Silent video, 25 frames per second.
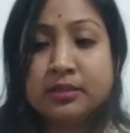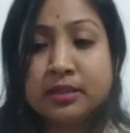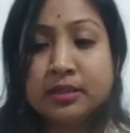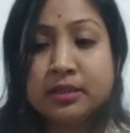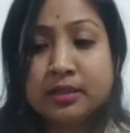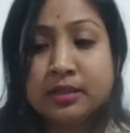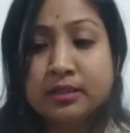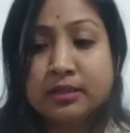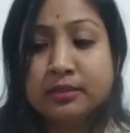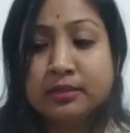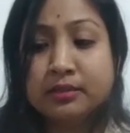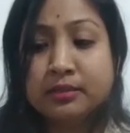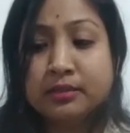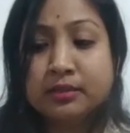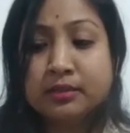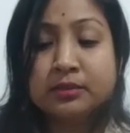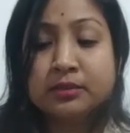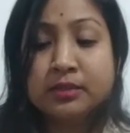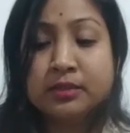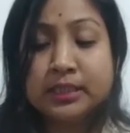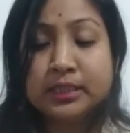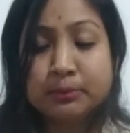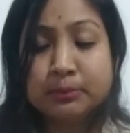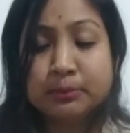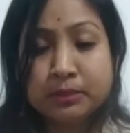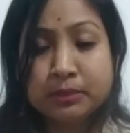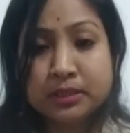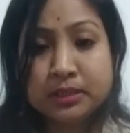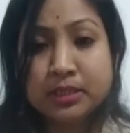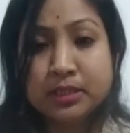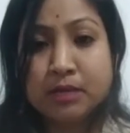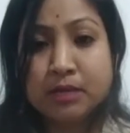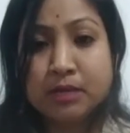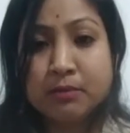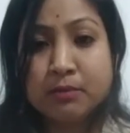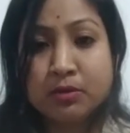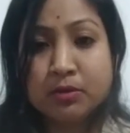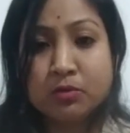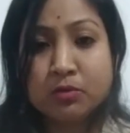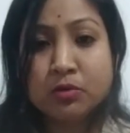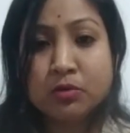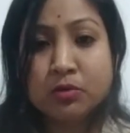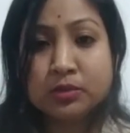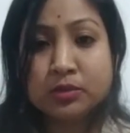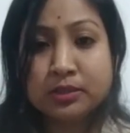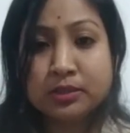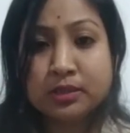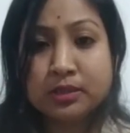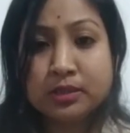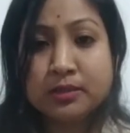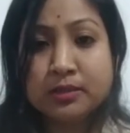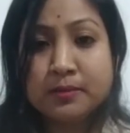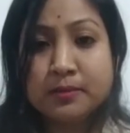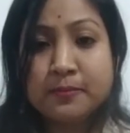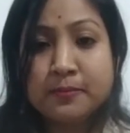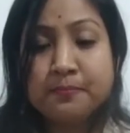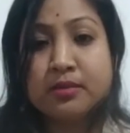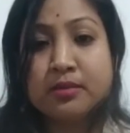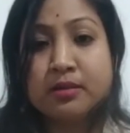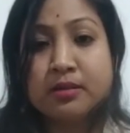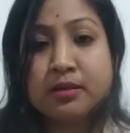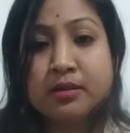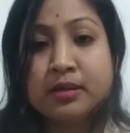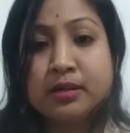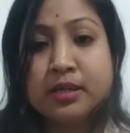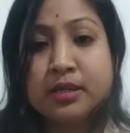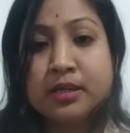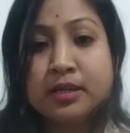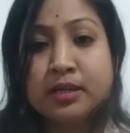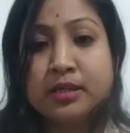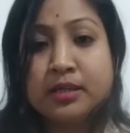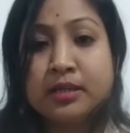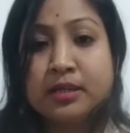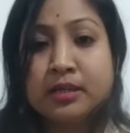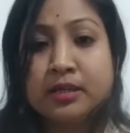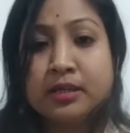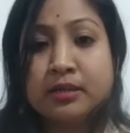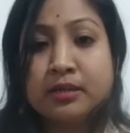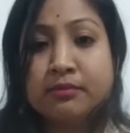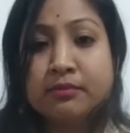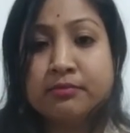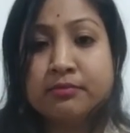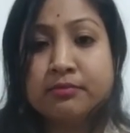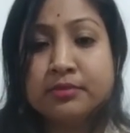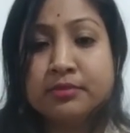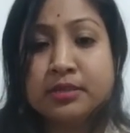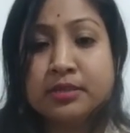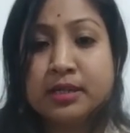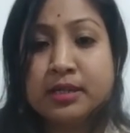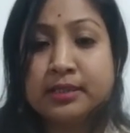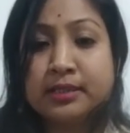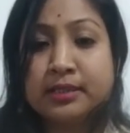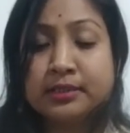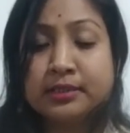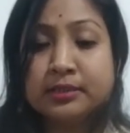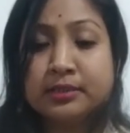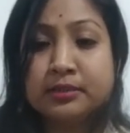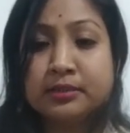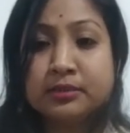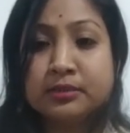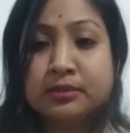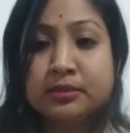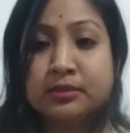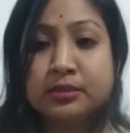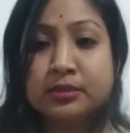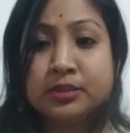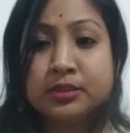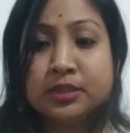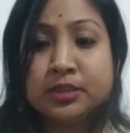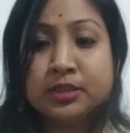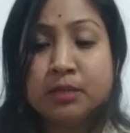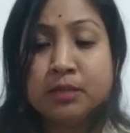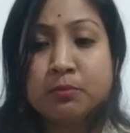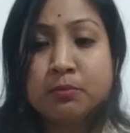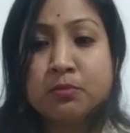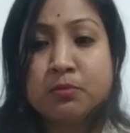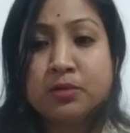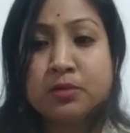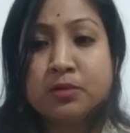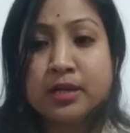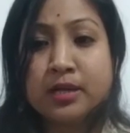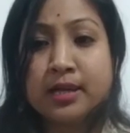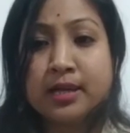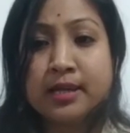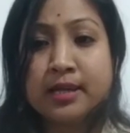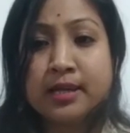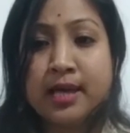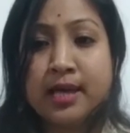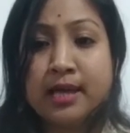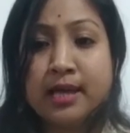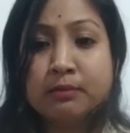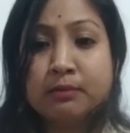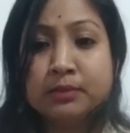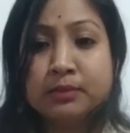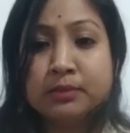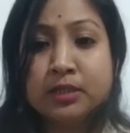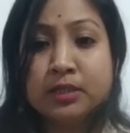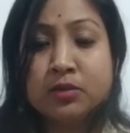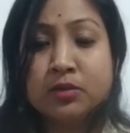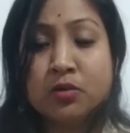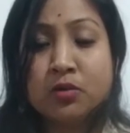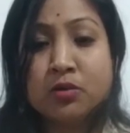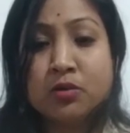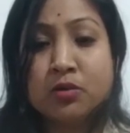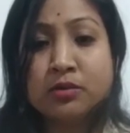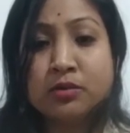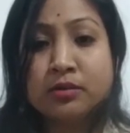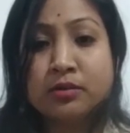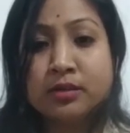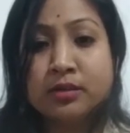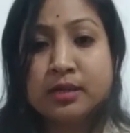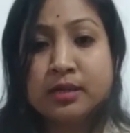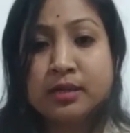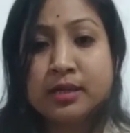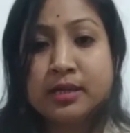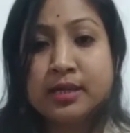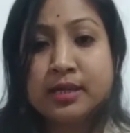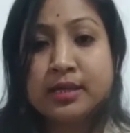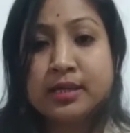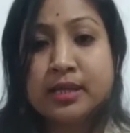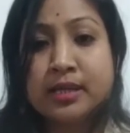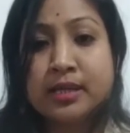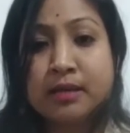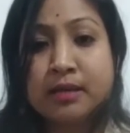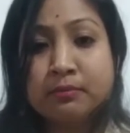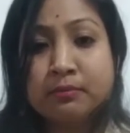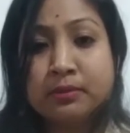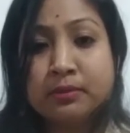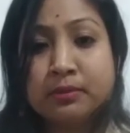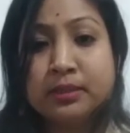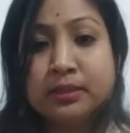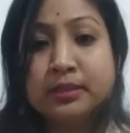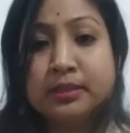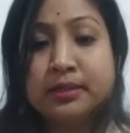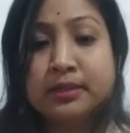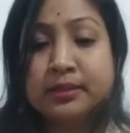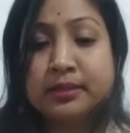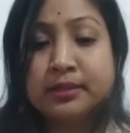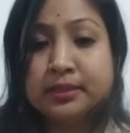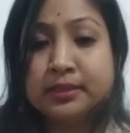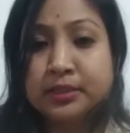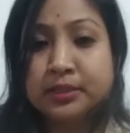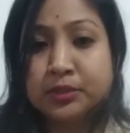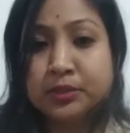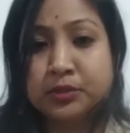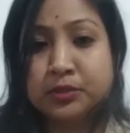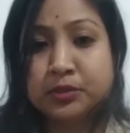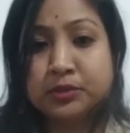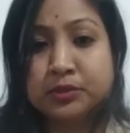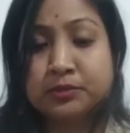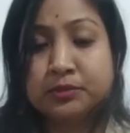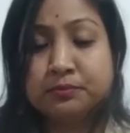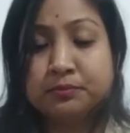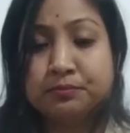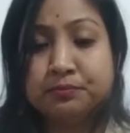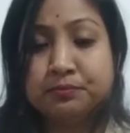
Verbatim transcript: trainer, respected Amanul Haq sir. Uh, he gives us support and helps a lot in every training session.